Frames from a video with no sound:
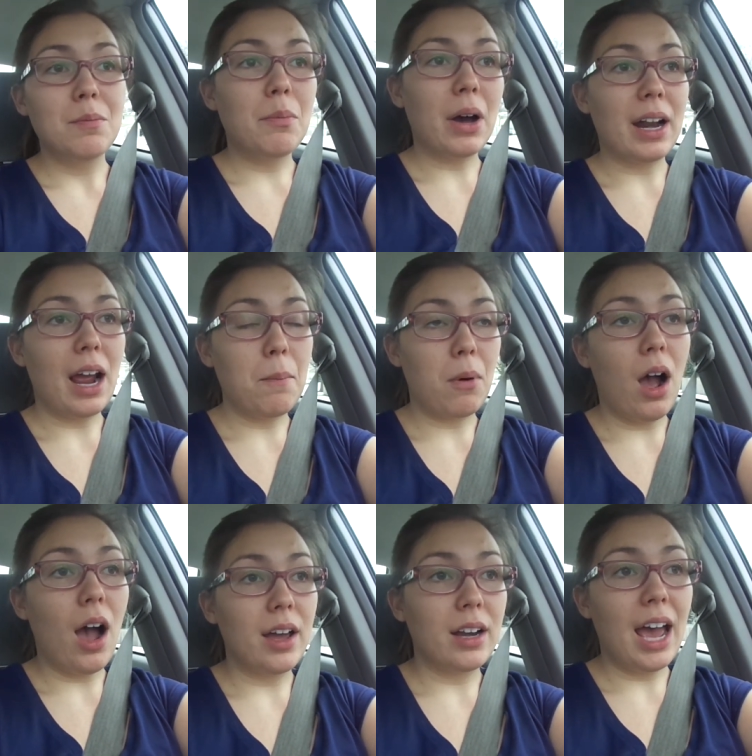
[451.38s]
But I
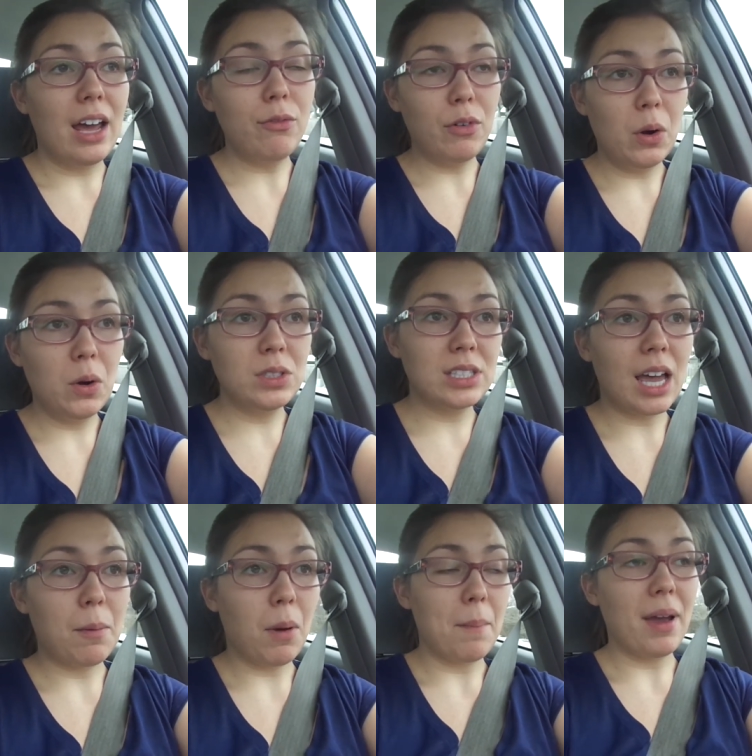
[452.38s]
brought headphones,
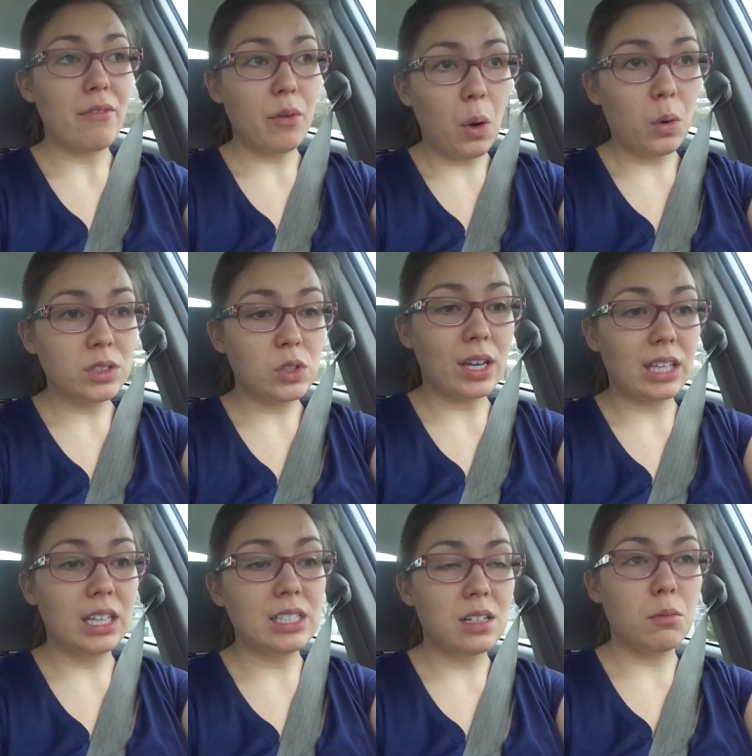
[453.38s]
I brought my phone so I
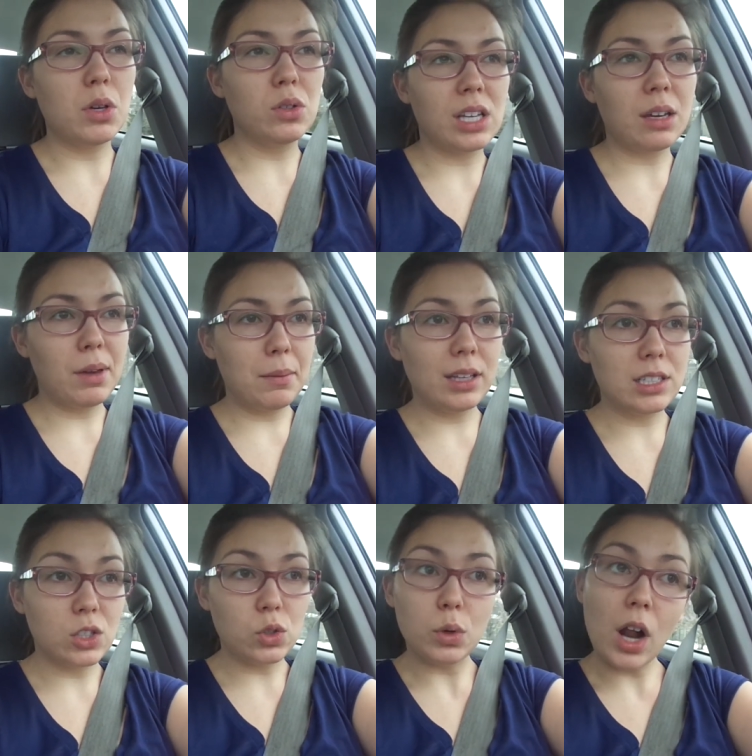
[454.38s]
can listen to music, maybe
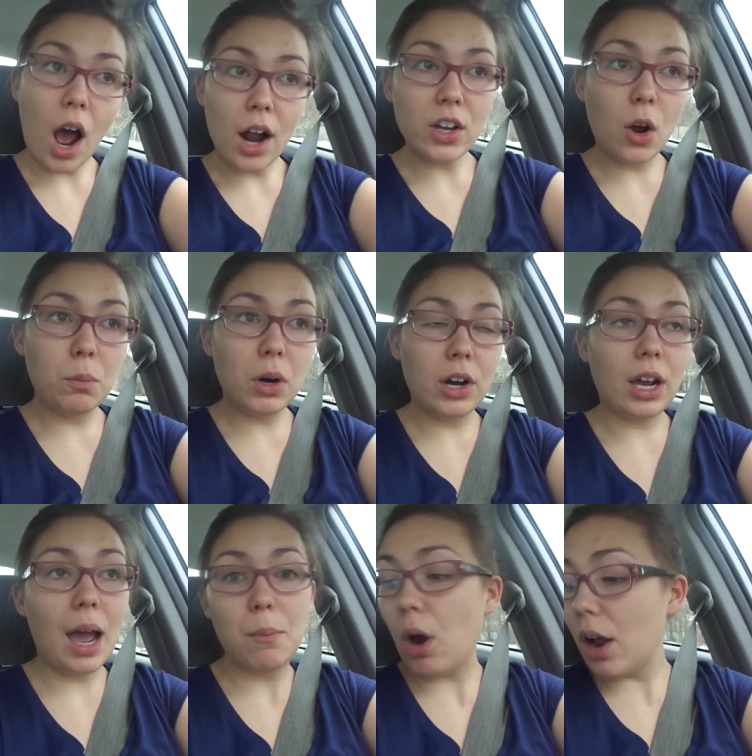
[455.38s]
listen to an audiobook.
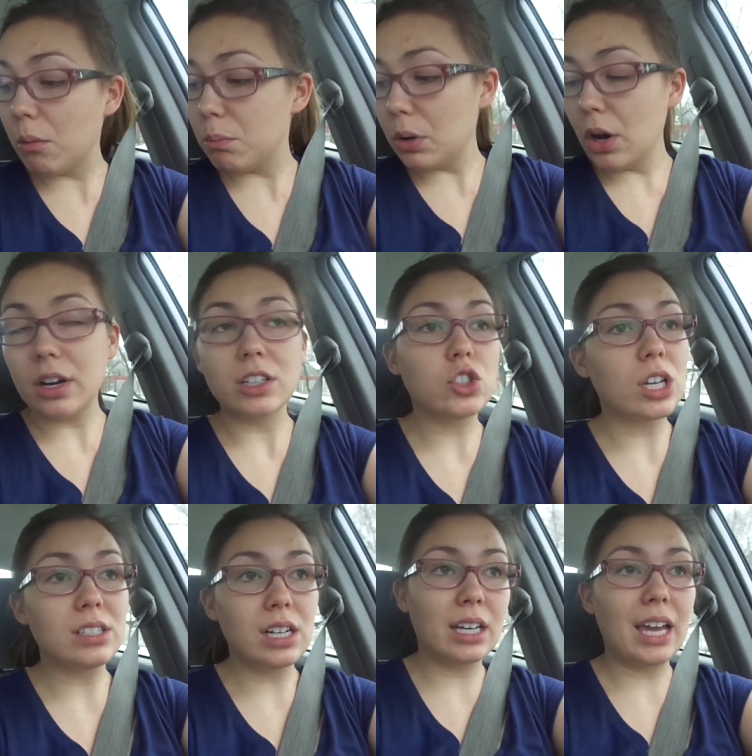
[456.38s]
I brought a book
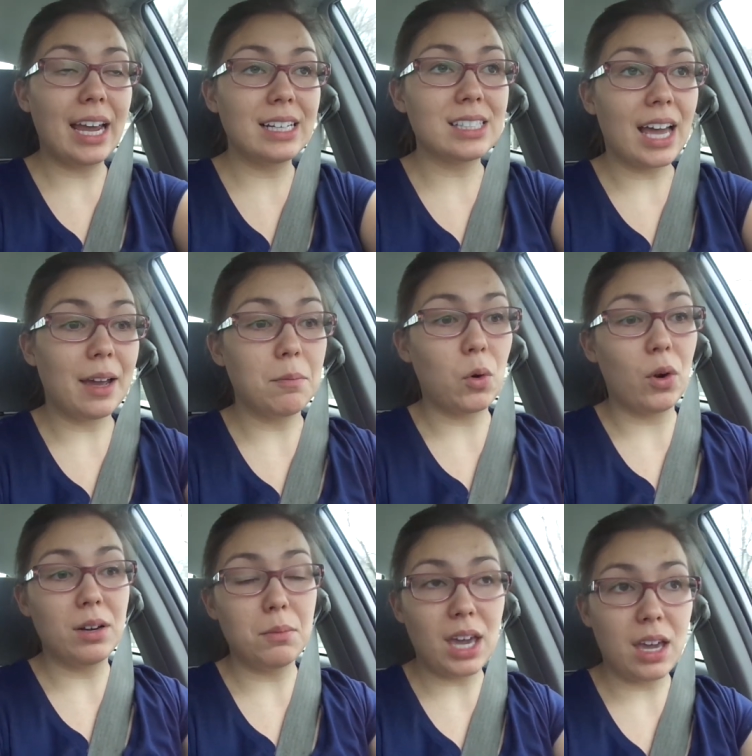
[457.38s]
just in case I'm
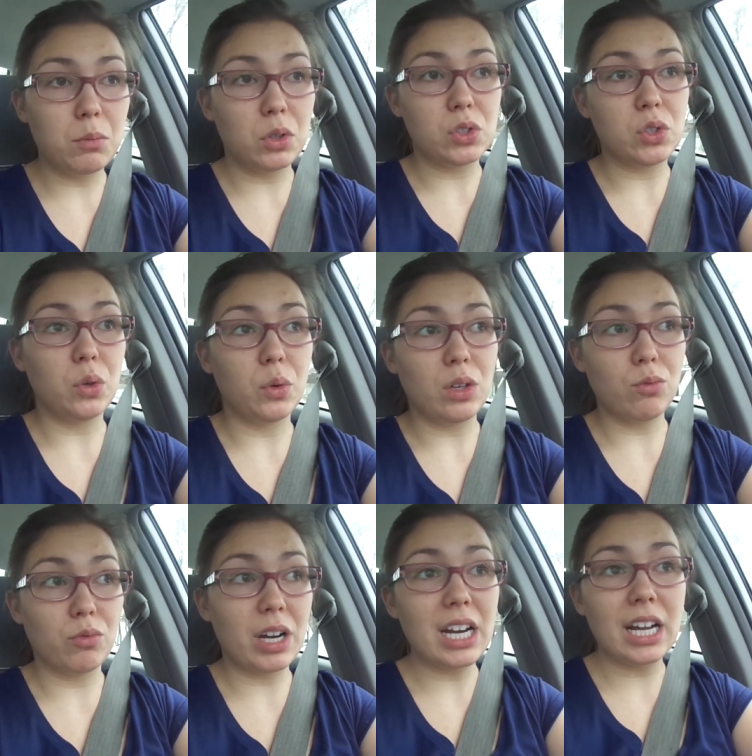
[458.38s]
going to be able to
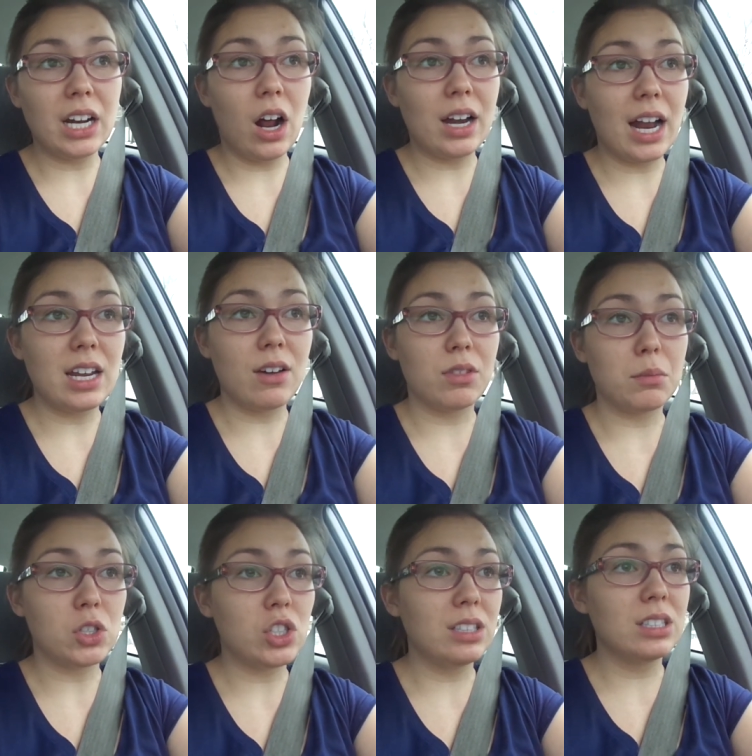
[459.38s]
read it on any of the
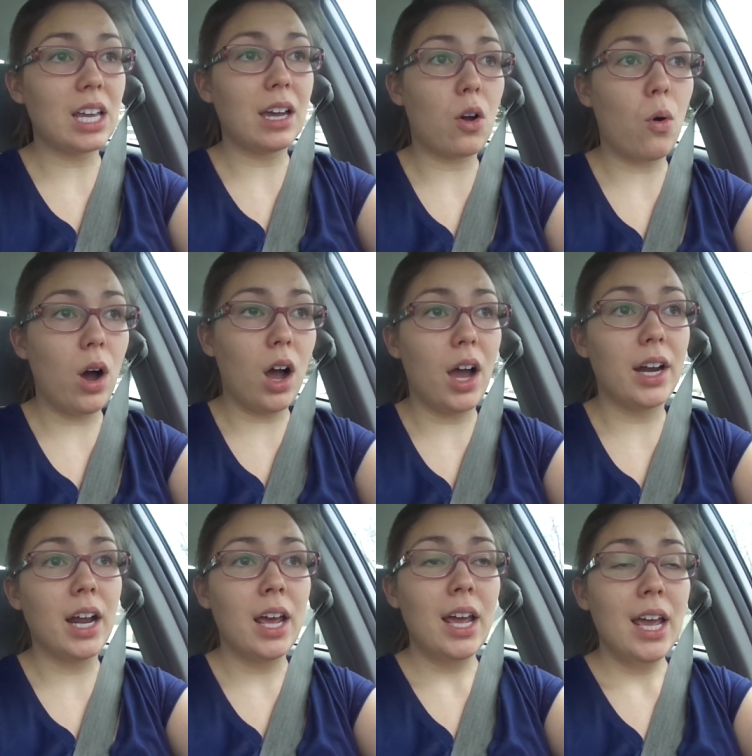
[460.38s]
machines I go
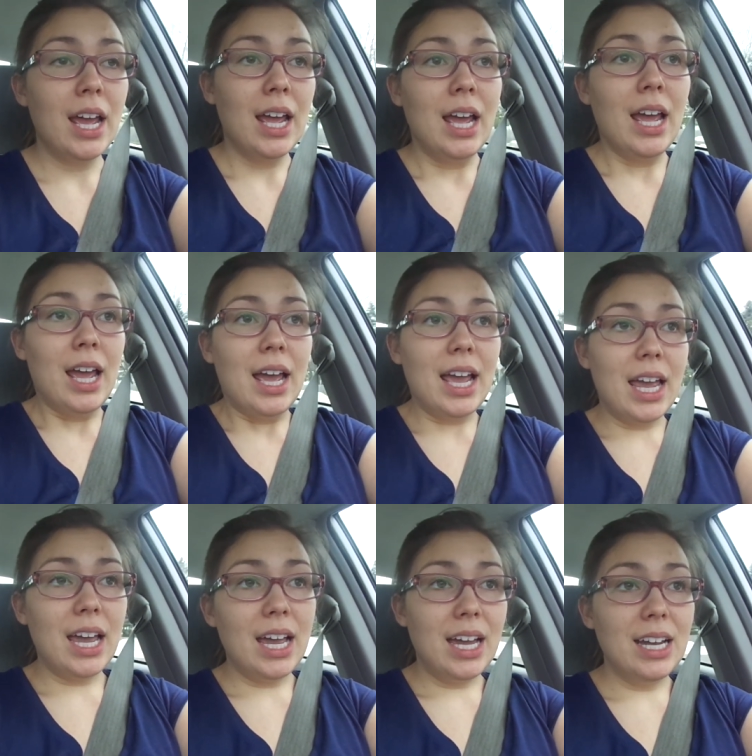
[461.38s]
on.
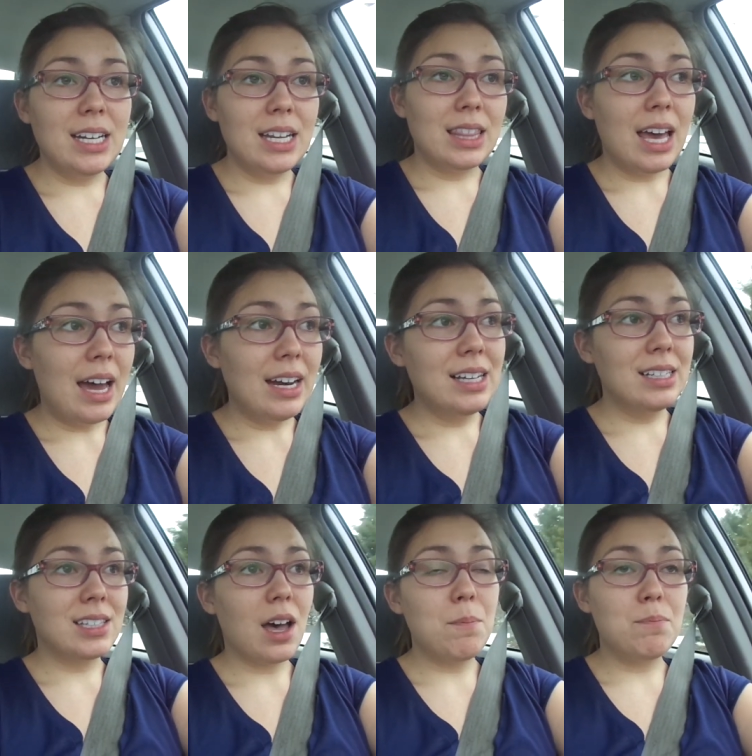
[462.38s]
And that
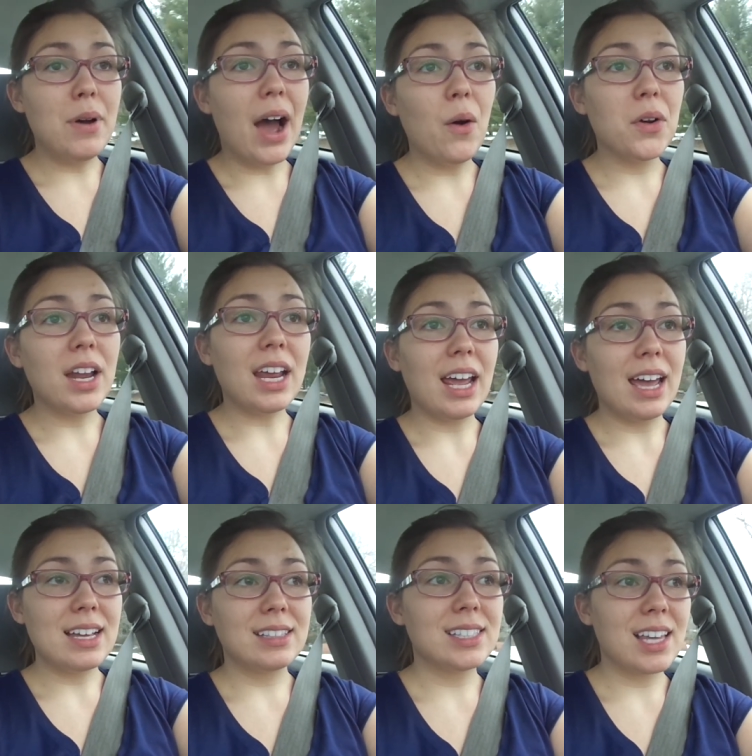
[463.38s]
is about
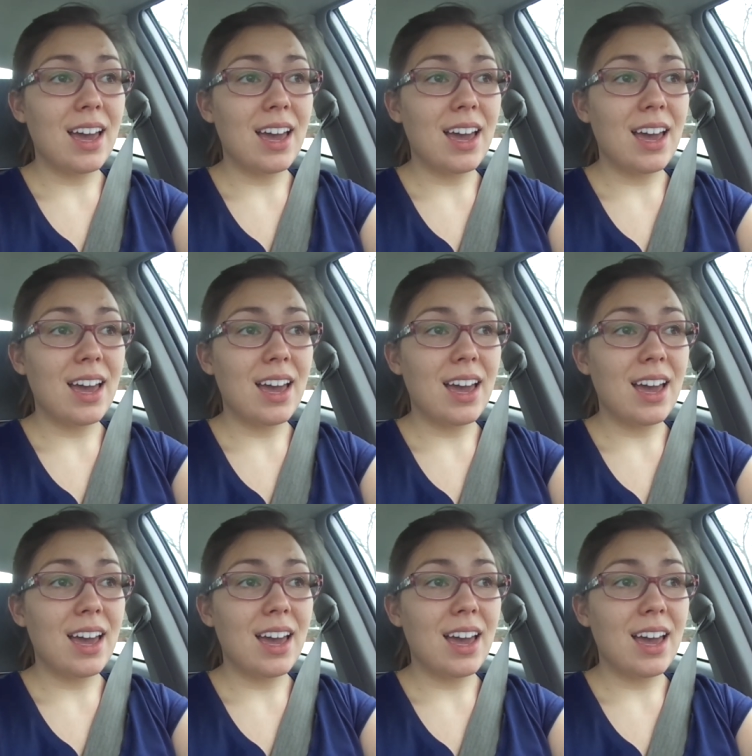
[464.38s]
it.